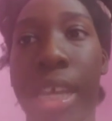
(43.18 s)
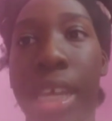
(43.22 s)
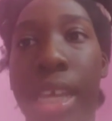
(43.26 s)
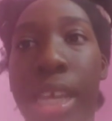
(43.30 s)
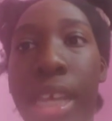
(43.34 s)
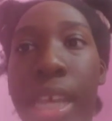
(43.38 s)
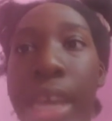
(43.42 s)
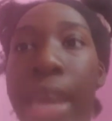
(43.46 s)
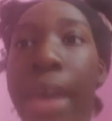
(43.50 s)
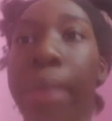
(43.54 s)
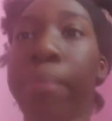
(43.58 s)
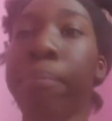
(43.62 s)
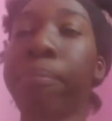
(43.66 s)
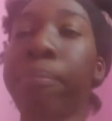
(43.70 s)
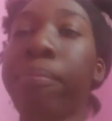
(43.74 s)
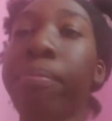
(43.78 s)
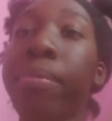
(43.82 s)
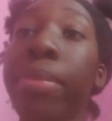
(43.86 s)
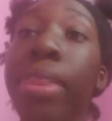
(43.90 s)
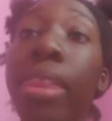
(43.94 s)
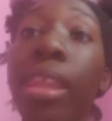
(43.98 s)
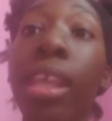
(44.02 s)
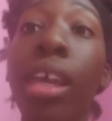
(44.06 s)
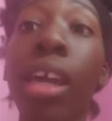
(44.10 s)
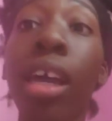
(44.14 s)
Yeah.
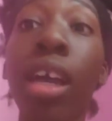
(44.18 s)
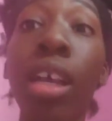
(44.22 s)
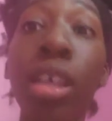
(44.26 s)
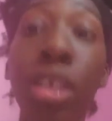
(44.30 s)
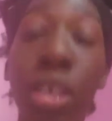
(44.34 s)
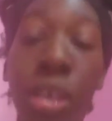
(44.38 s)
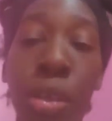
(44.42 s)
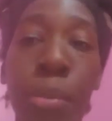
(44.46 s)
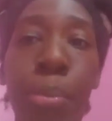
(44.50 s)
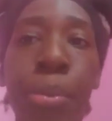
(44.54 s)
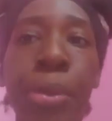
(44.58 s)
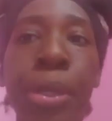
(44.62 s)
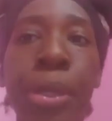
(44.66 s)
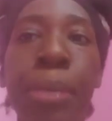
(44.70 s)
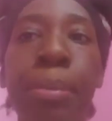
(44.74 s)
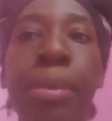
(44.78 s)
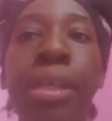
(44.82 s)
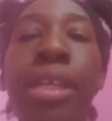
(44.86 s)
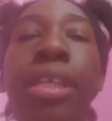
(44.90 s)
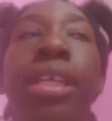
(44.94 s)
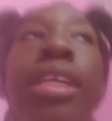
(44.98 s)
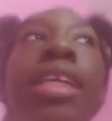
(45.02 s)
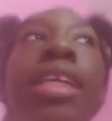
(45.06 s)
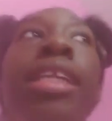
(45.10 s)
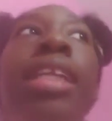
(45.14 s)
So pretty
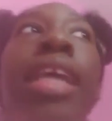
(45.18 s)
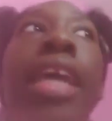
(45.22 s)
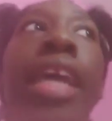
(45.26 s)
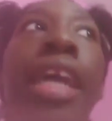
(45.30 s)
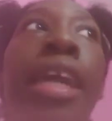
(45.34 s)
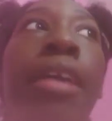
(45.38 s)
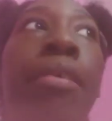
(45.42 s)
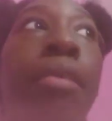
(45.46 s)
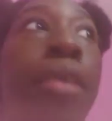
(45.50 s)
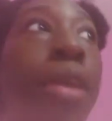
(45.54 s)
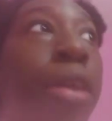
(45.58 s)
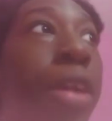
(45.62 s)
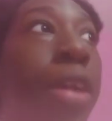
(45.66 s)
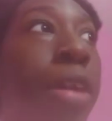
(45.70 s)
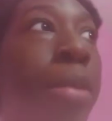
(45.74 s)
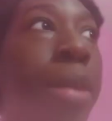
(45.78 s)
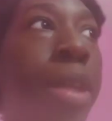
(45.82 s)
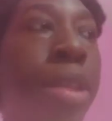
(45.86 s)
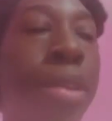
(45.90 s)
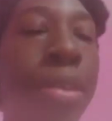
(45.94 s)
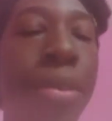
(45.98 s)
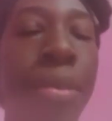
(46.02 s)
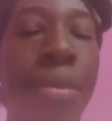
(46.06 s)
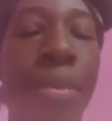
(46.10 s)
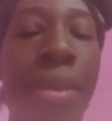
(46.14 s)
much today we're gonna be
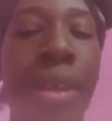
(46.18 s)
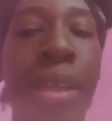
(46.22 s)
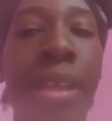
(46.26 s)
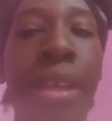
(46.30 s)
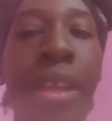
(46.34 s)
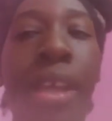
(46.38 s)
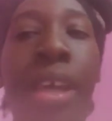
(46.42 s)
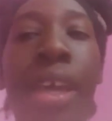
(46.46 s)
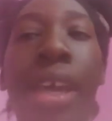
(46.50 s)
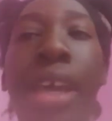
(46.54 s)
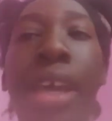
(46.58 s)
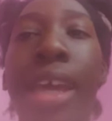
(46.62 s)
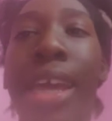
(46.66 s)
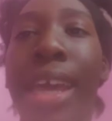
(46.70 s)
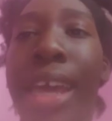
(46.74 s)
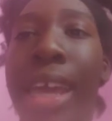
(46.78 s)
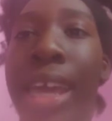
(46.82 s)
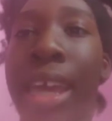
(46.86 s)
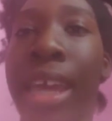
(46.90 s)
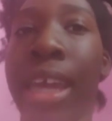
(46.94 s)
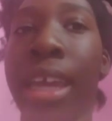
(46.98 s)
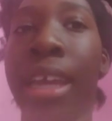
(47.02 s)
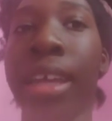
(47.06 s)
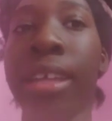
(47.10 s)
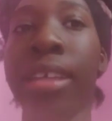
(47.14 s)
doing
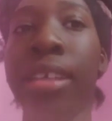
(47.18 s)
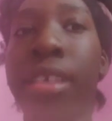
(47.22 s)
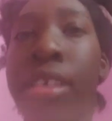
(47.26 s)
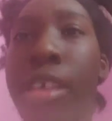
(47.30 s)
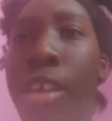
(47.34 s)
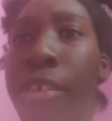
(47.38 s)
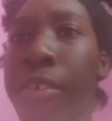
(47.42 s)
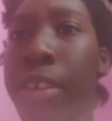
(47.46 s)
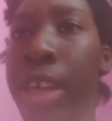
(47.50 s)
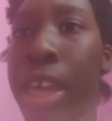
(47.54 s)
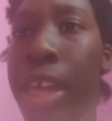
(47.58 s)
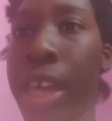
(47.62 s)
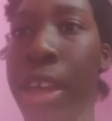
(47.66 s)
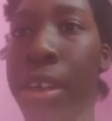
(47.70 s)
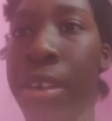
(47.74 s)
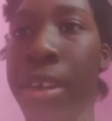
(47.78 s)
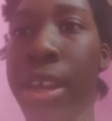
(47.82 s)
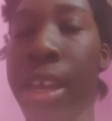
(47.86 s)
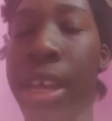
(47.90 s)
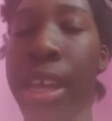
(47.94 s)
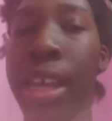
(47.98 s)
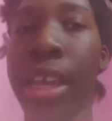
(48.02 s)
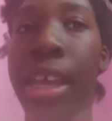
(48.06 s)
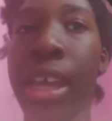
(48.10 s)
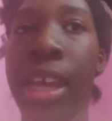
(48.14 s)
a self care
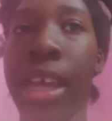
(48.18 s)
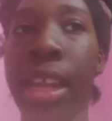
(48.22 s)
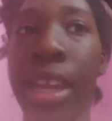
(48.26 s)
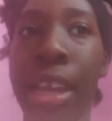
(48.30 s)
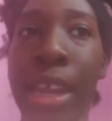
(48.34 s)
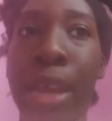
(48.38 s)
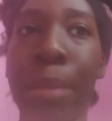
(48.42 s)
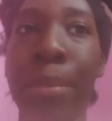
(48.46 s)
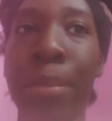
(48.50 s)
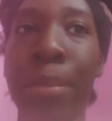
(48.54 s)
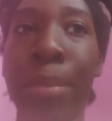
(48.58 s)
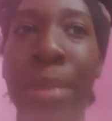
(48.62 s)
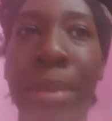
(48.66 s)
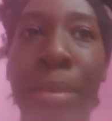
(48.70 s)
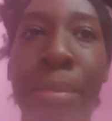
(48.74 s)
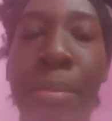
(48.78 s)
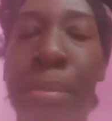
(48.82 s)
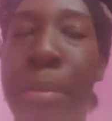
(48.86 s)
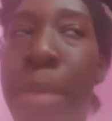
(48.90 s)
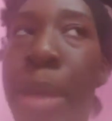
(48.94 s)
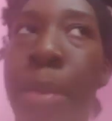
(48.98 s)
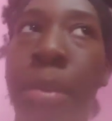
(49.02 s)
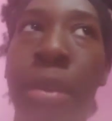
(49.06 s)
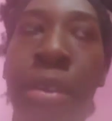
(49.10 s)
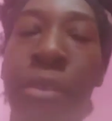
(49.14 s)
day, and then I'm gonna
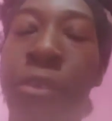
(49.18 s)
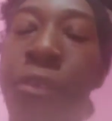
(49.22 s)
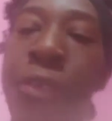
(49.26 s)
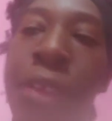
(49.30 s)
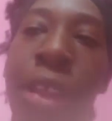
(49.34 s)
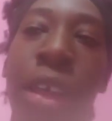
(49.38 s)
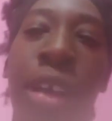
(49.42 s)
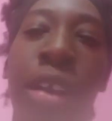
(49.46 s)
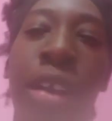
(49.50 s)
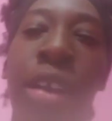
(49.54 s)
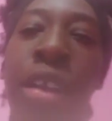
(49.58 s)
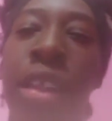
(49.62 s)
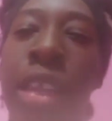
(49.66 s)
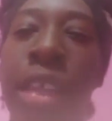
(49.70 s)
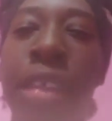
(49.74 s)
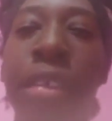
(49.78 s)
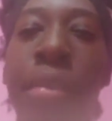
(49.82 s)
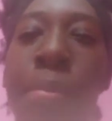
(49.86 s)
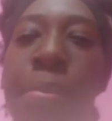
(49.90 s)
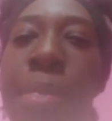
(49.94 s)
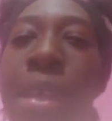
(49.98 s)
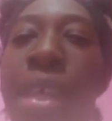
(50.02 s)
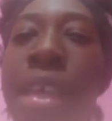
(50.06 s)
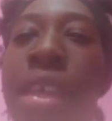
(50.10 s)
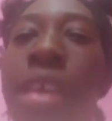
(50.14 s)
maybe vlog a
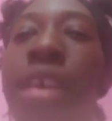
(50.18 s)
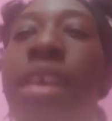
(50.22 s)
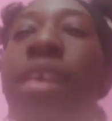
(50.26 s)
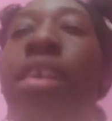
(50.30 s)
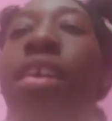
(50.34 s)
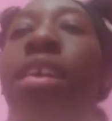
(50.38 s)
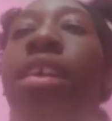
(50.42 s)
little bit.